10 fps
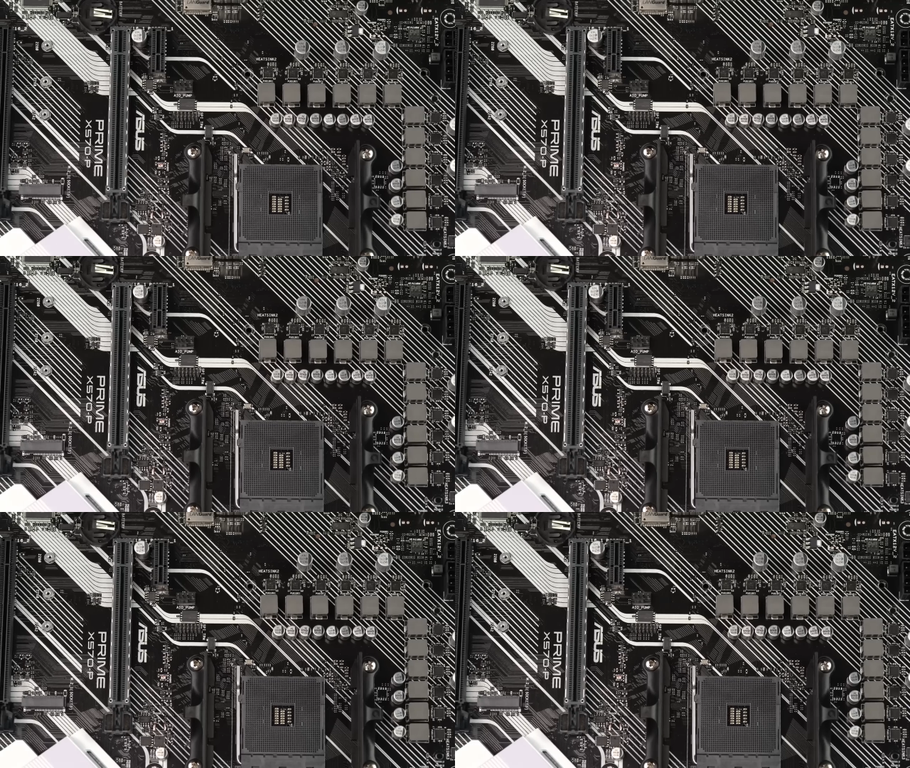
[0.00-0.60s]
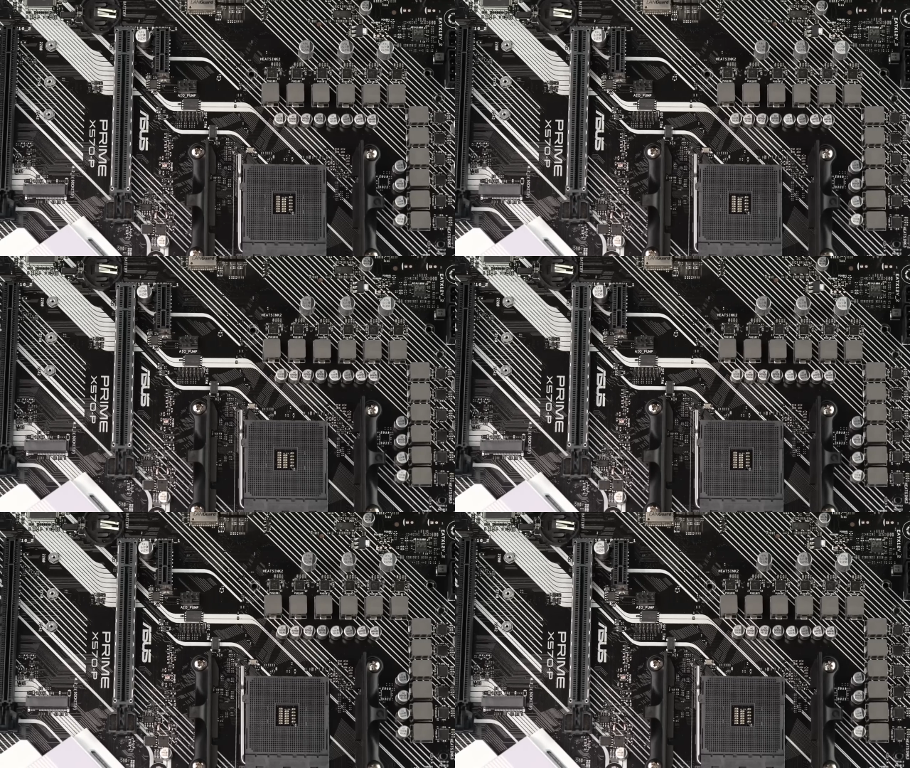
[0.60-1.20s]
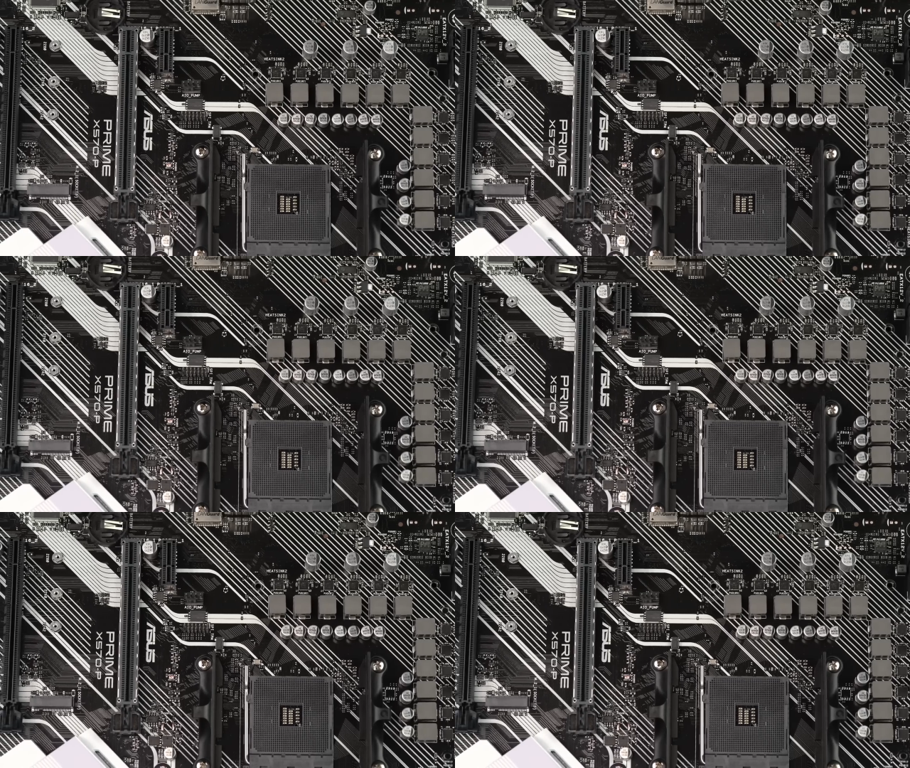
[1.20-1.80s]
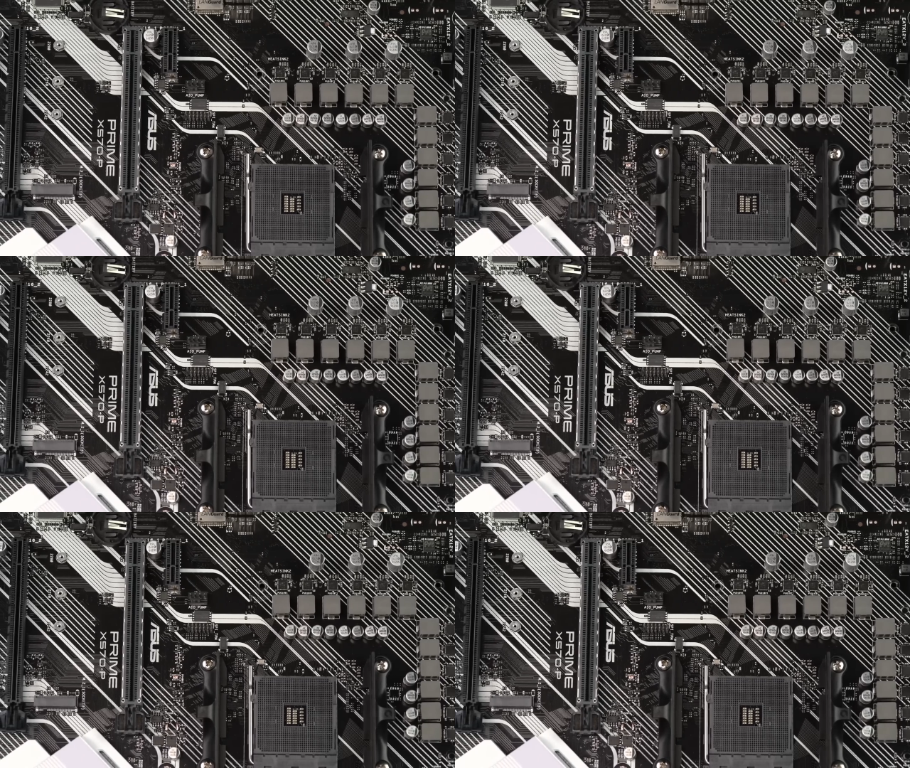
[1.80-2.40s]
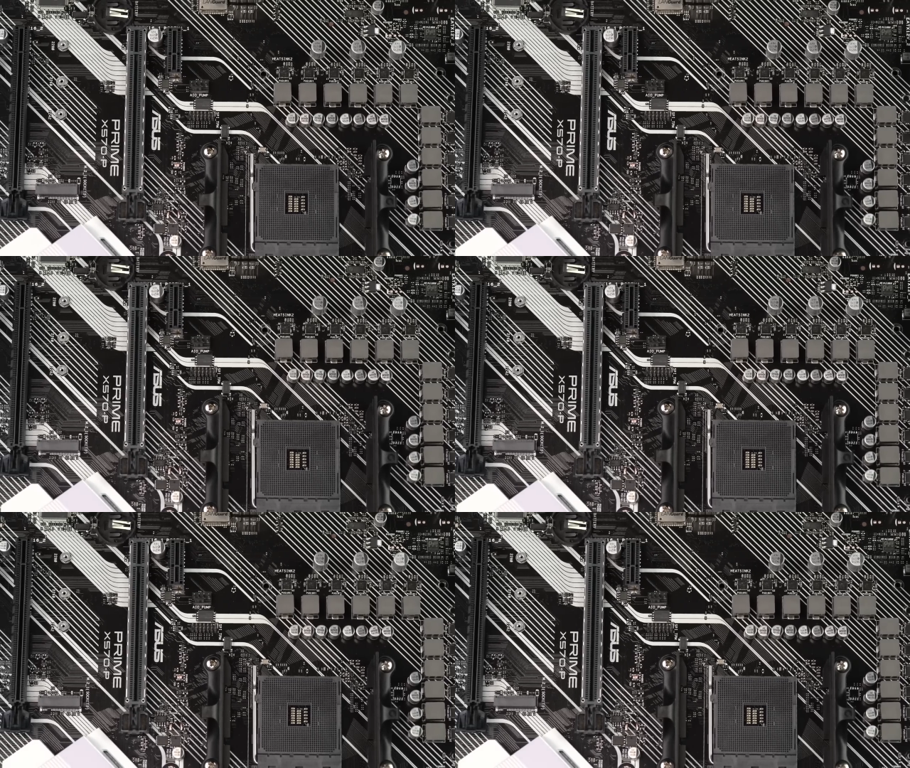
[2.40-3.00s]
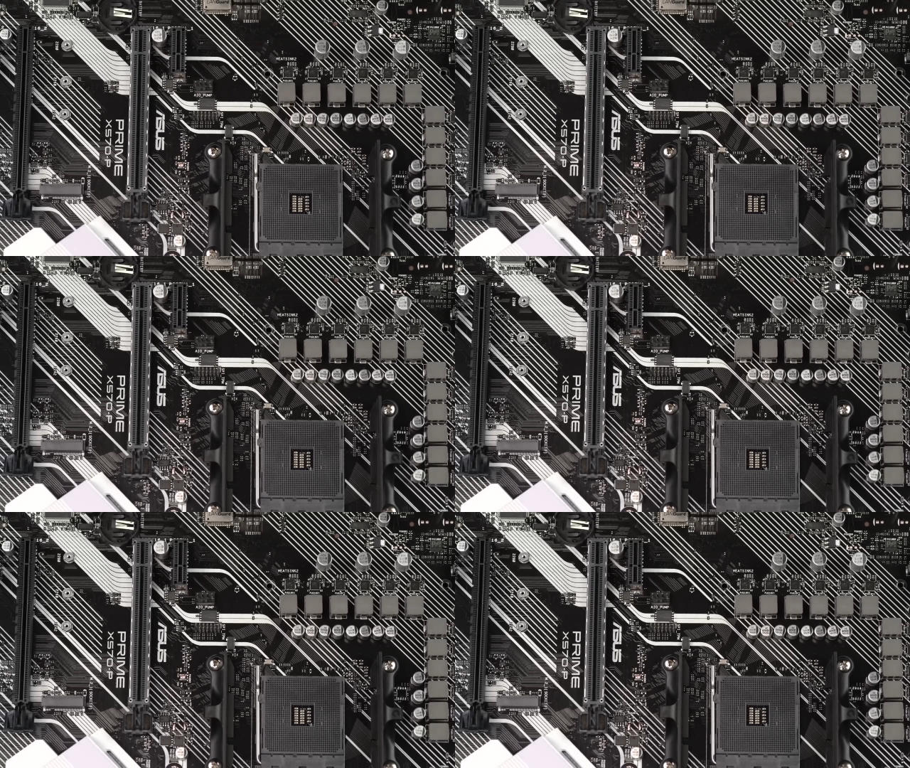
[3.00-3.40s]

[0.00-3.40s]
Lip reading: No face is visible, so there are no lips to read.